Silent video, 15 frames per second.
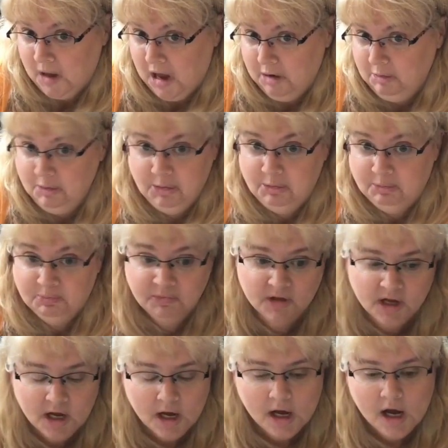I don't
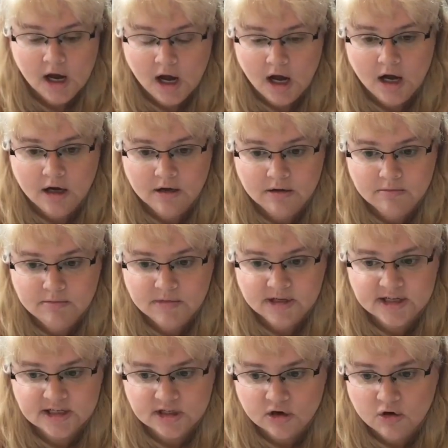know.
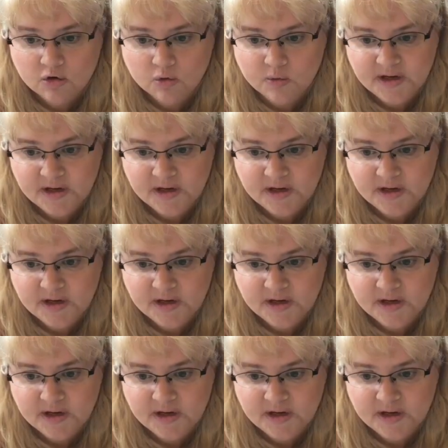So